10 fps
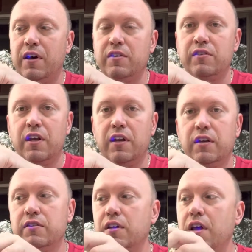
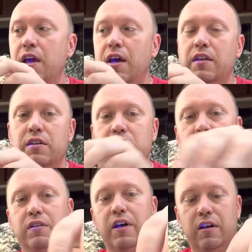settings, and then
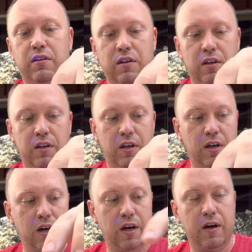select the
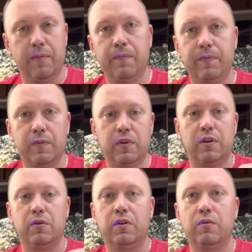
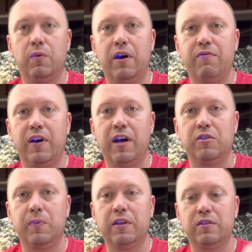Wi-Fi
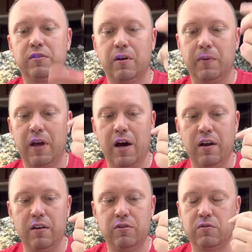hotspot that's coming
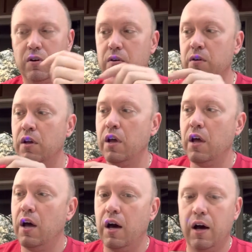out of the drone.
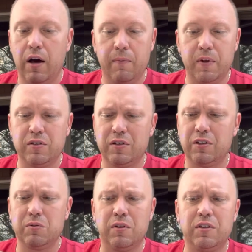It
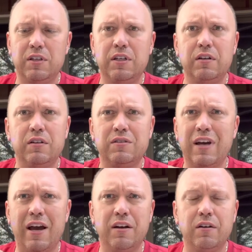starts with
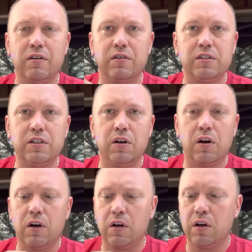Dyna or
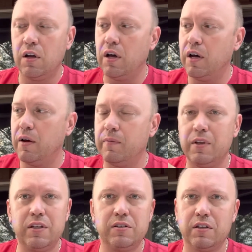DR,
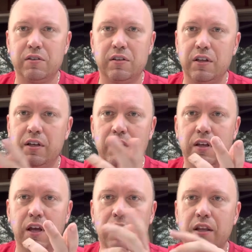easy to see,
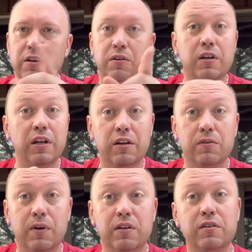and then you connect
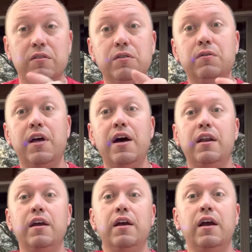directly to that,
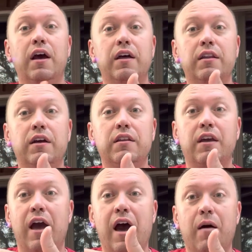and then
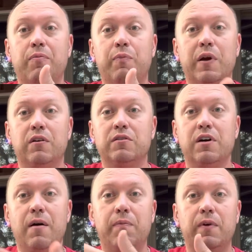the app pairs
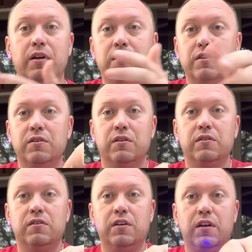up, and as you
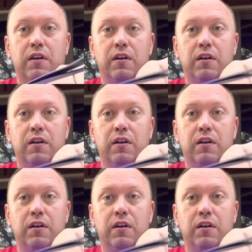can see,